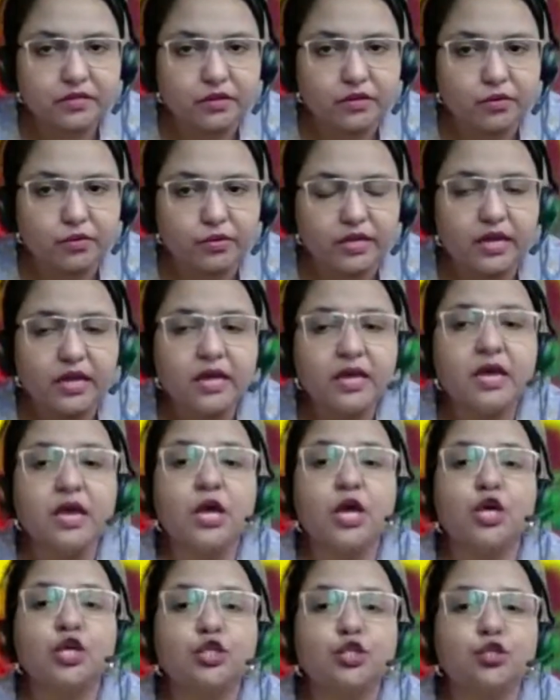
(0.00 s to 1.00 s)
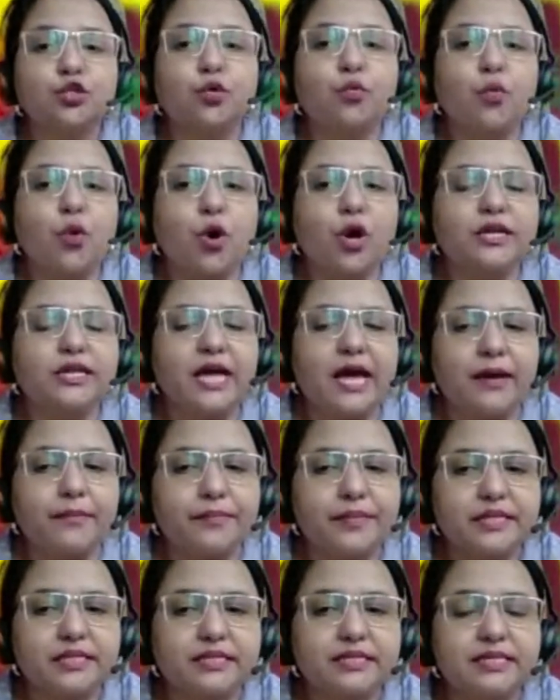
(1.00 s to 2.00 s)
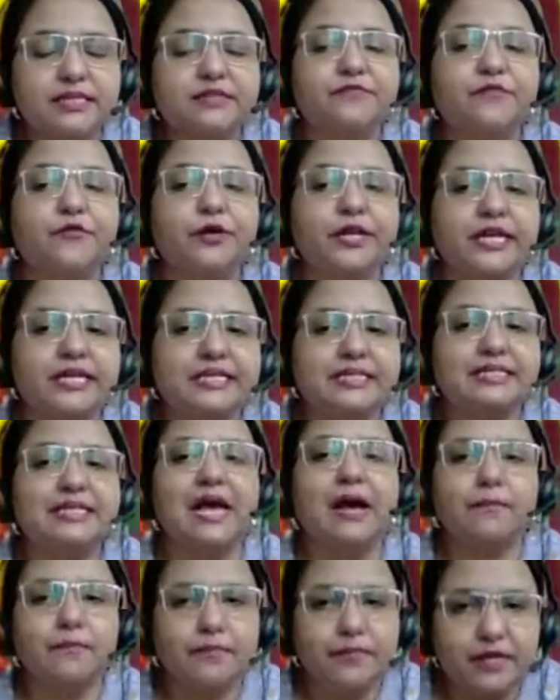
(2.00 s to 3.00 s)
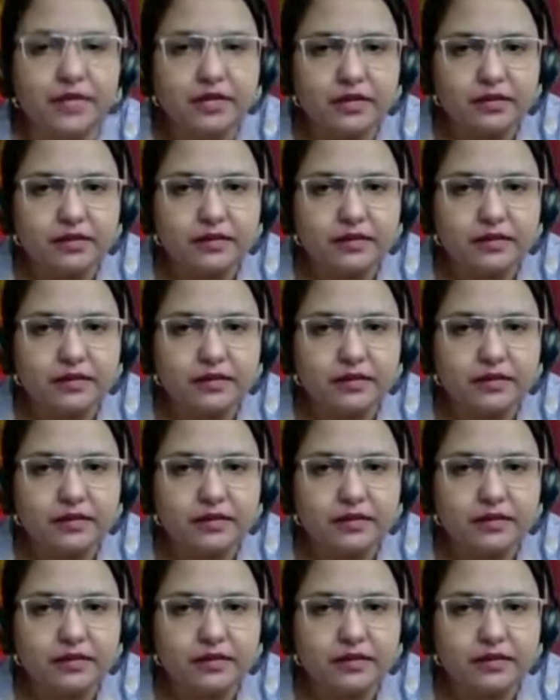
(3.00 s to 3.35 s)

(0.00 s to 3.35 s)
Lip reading: Okay, so what happens is, for example,